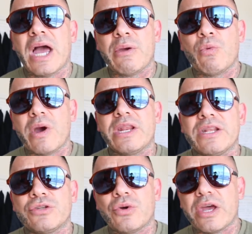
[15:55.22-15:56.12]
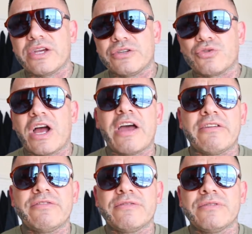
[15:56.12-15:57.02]
I waited until I could
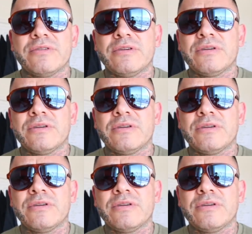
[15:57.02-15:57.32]
drive.